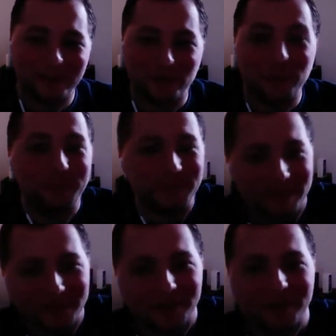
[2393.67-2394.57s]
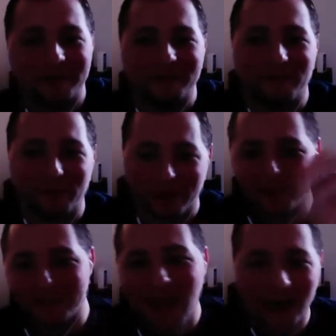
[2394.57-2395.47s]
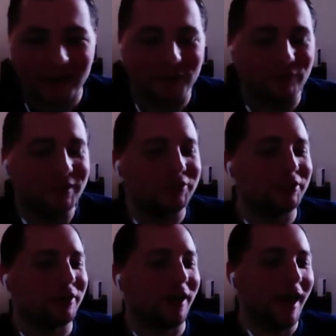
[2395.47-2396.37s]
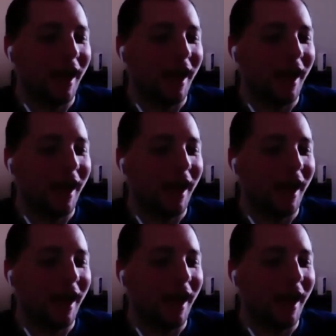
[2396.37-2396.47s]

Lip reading: troops here, and we're going to attack this ridge here.